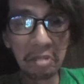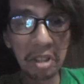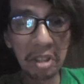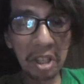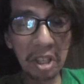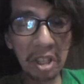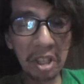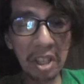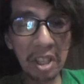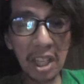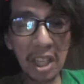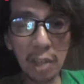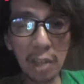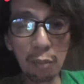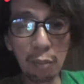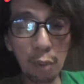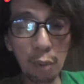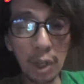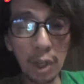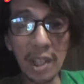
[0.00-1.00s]
success
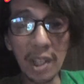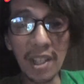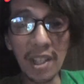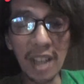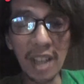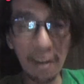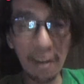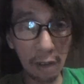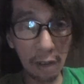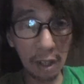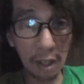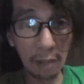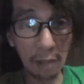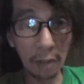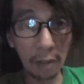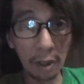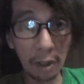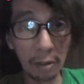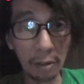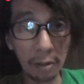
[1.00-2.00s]
will never
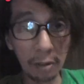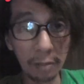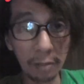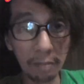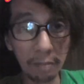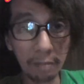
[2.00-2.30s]
come to you.